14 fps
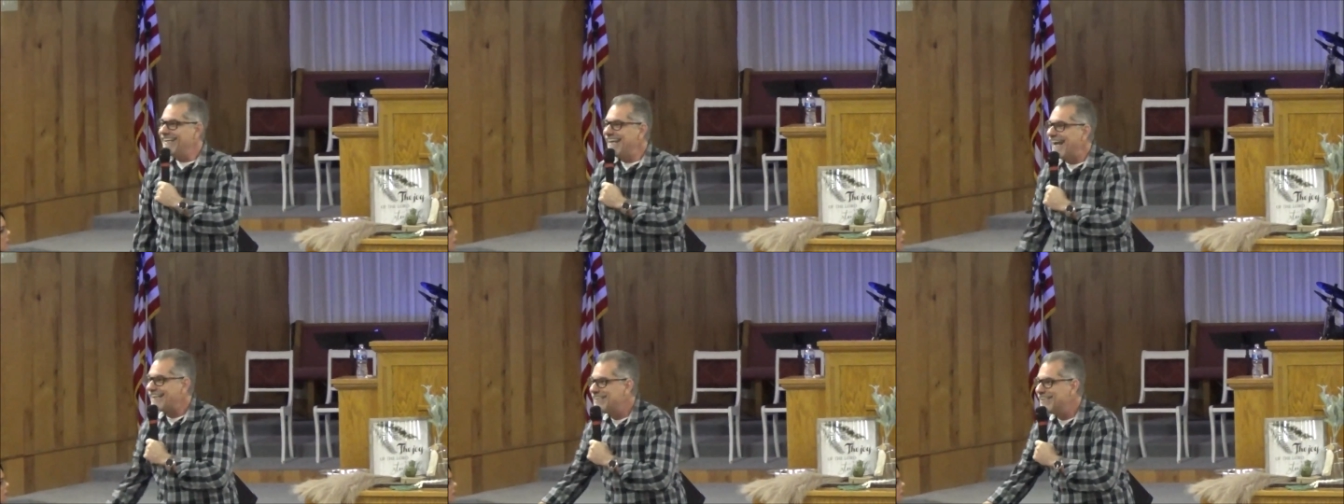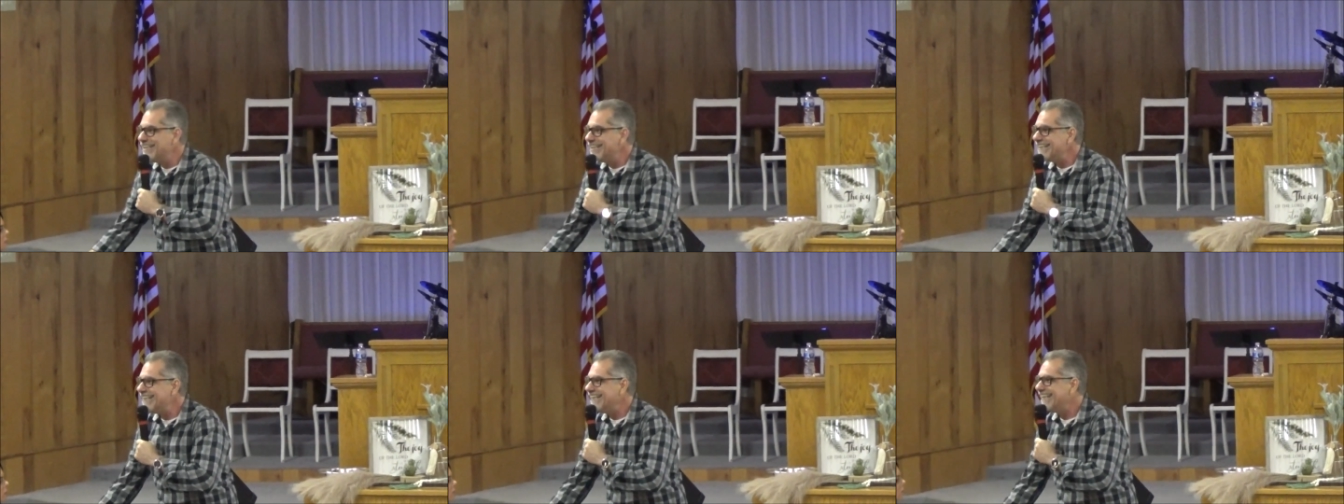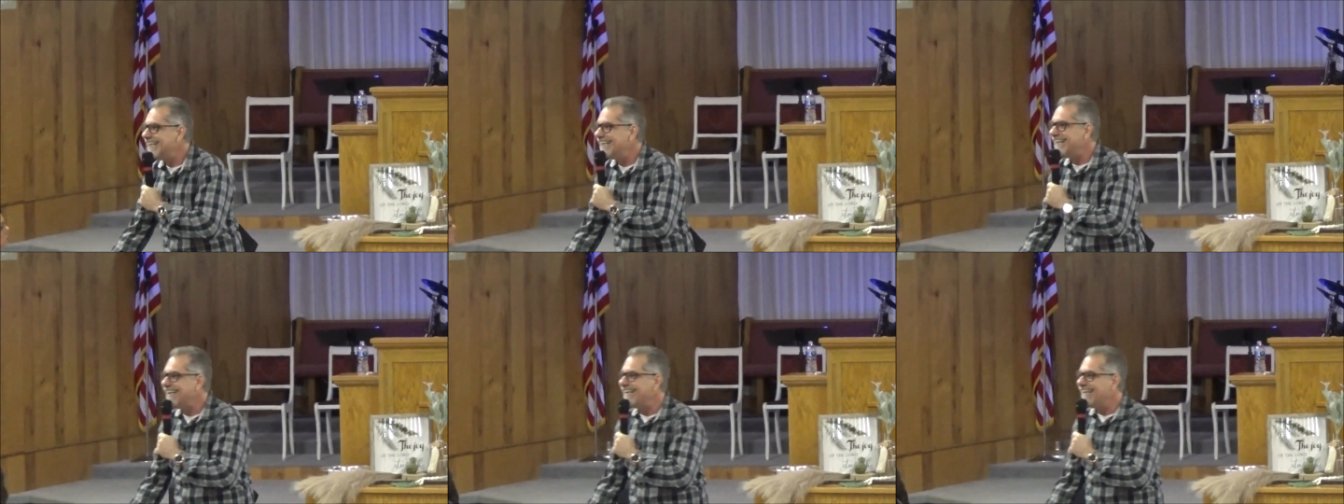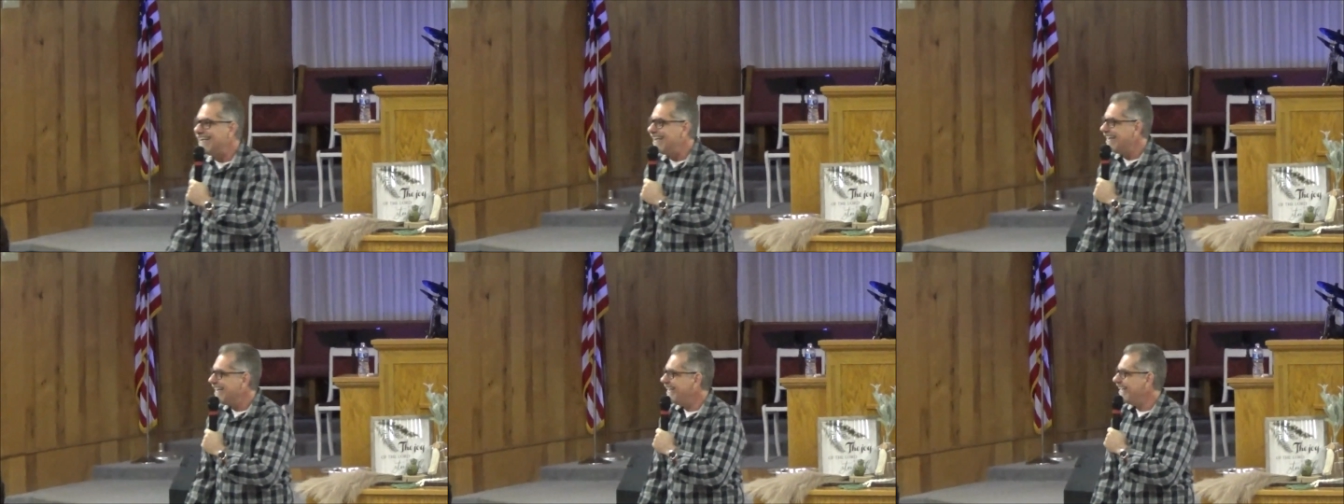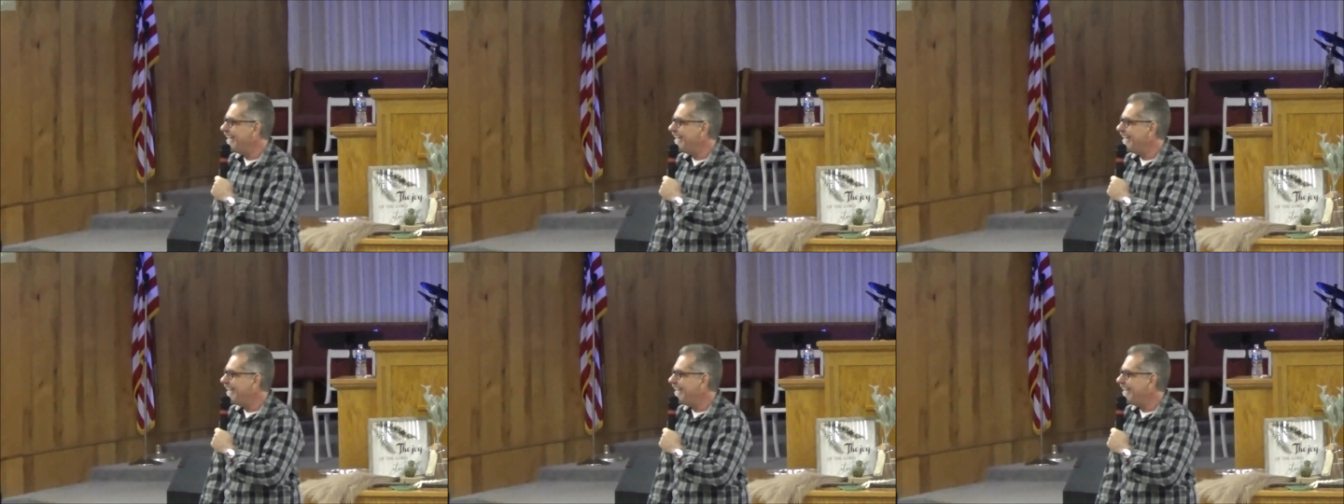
Isn't that good? Amen.